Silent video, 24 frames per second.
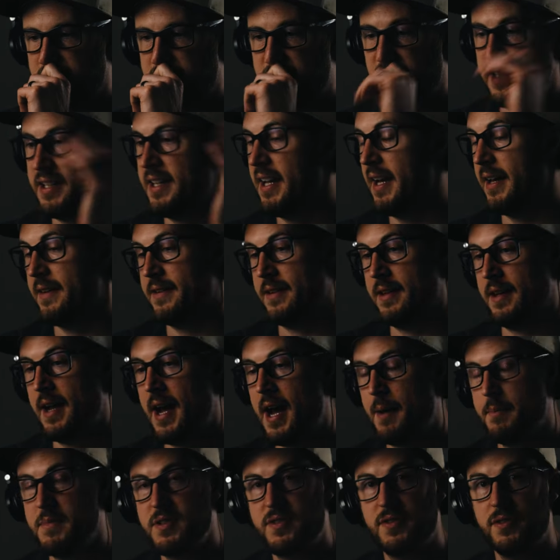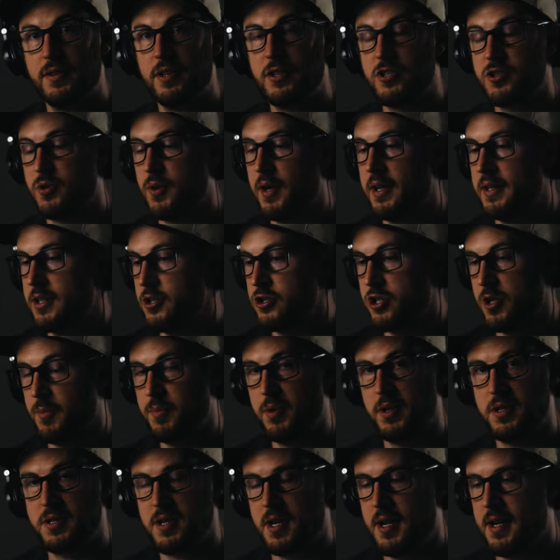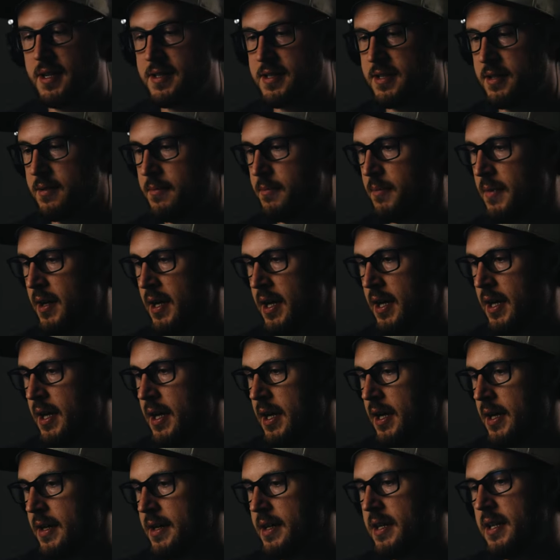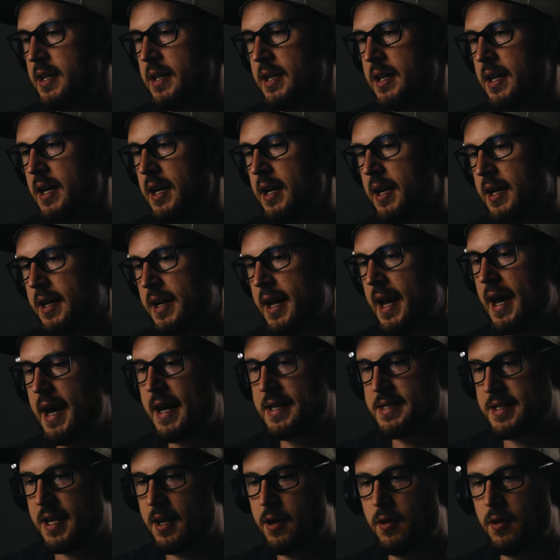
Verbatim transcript: but yeah, the atmosphere looks great. The ship looks awesome the uh, cast.